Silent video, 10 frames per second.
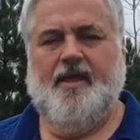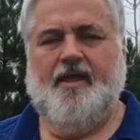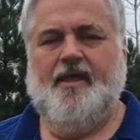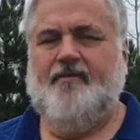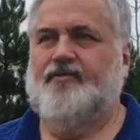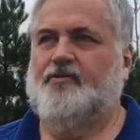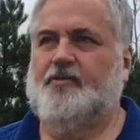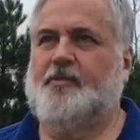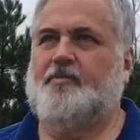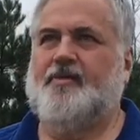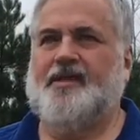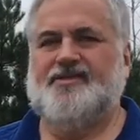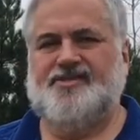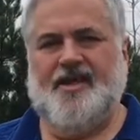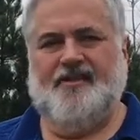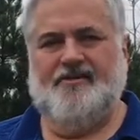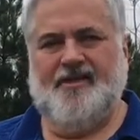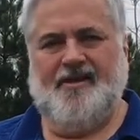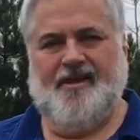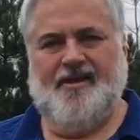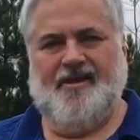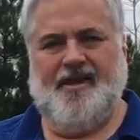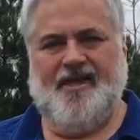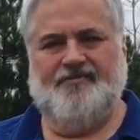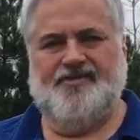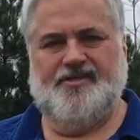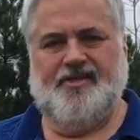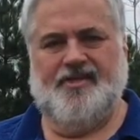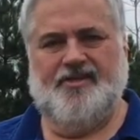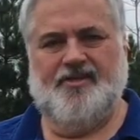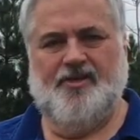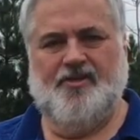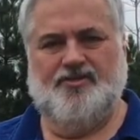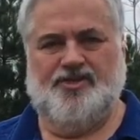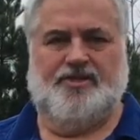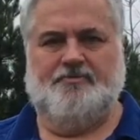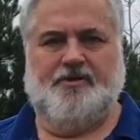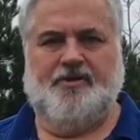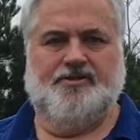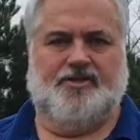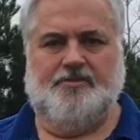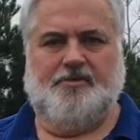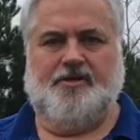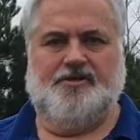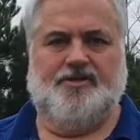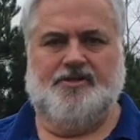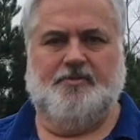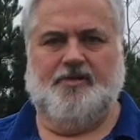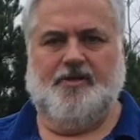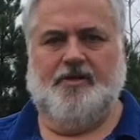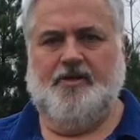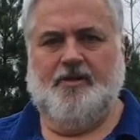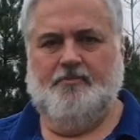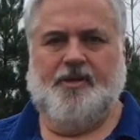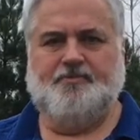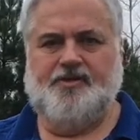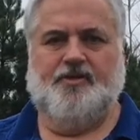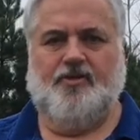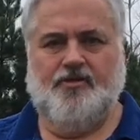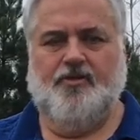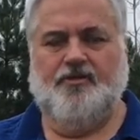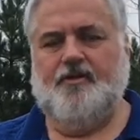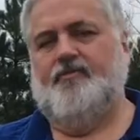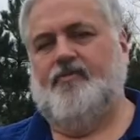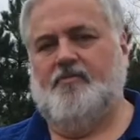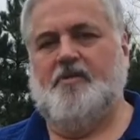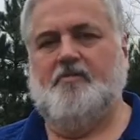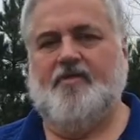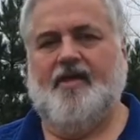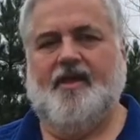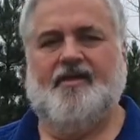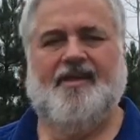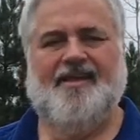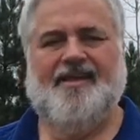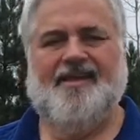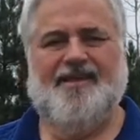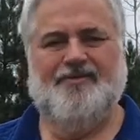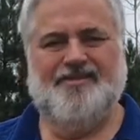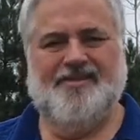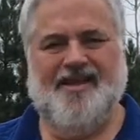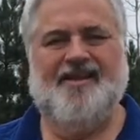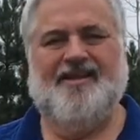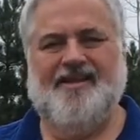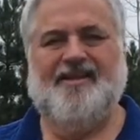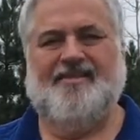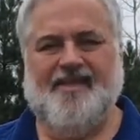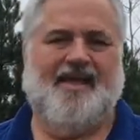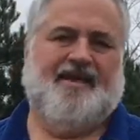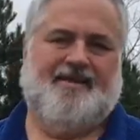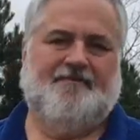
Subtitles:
If you remember that Saturday Night Live skit, cheeseburger, cheeseburger, cheeseburger, Pepsi, no Coke. If you remember that, it was kind of like that.